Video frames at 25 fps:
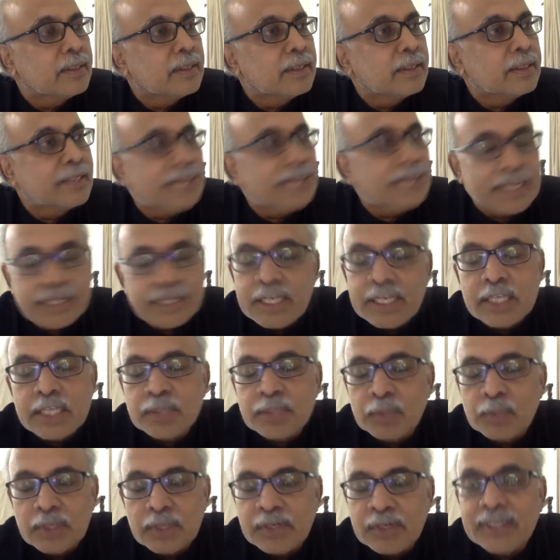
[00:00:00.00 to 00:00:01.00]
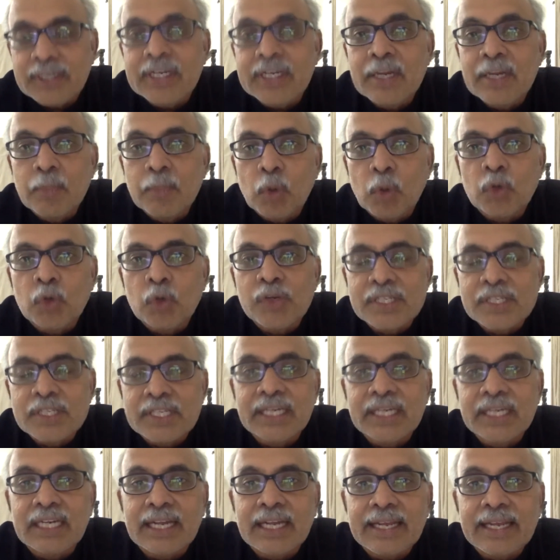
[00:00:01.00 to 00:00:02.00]
he has written a book
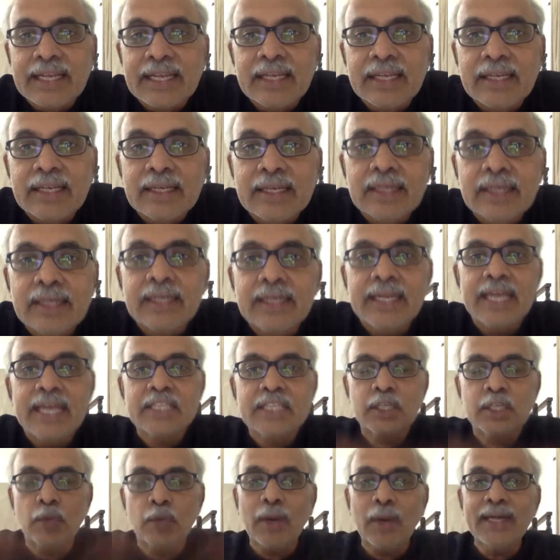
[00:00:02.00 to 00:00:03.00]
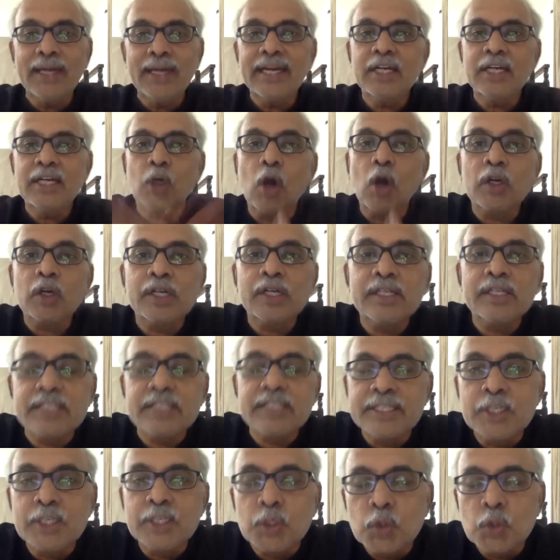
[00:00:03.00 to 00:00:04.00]
recently. He has divided doctors
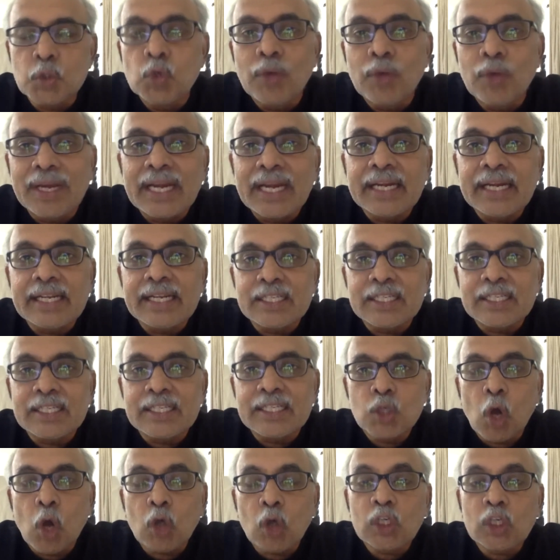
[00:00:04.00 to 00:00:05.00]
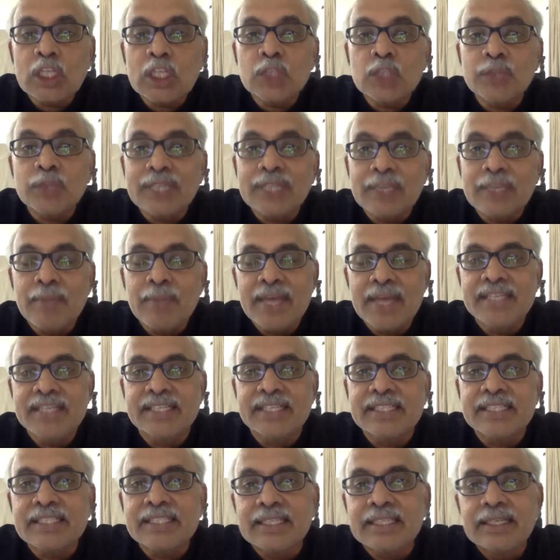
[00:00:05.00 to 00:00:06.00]
into two varieties: doctors with
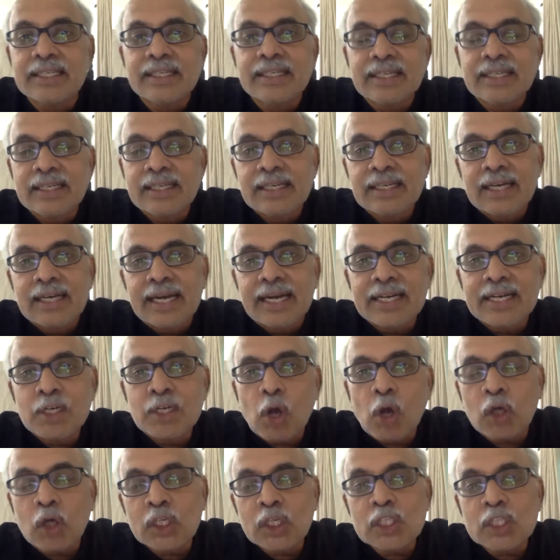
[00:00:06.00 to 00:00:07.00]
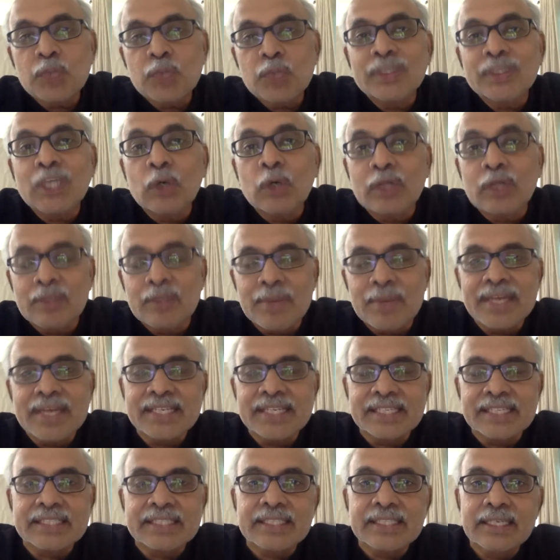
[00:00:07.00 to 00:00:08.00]
images and doctors without
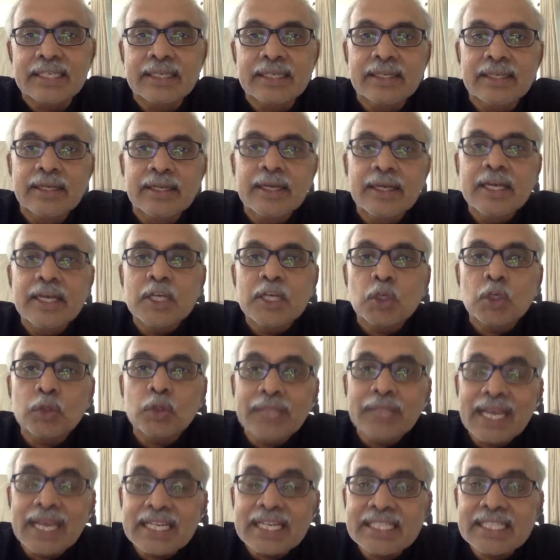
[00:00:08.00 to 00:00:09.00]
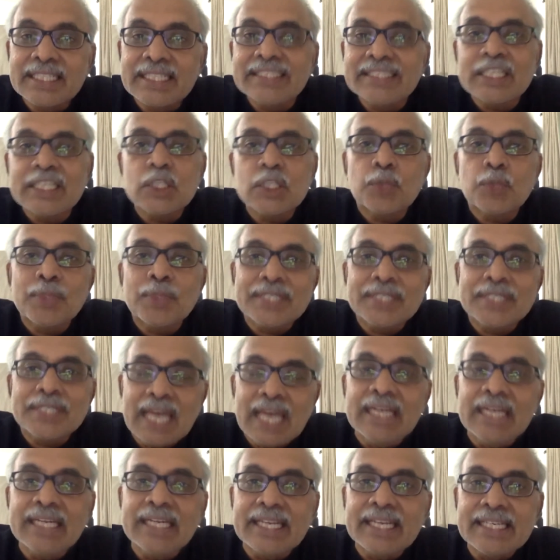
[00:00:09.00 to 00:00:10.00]
images. So there are certain
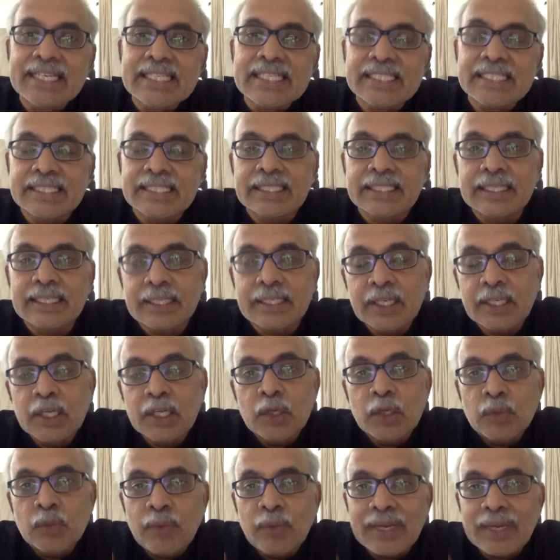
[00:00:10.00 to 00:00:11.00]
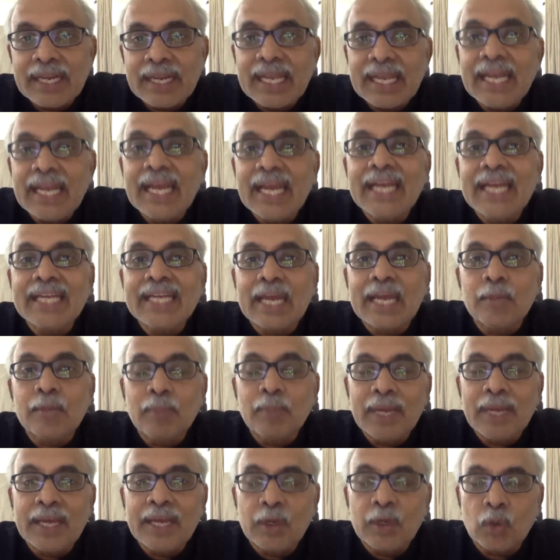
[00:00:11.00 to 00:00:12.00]
specialities where AI can
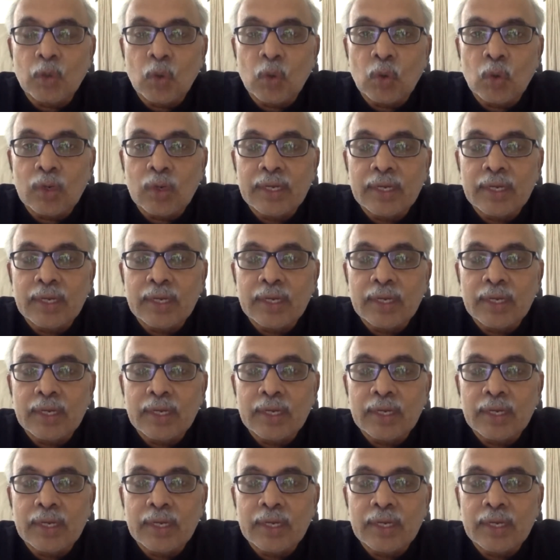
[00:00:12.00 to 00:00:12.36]
play a role.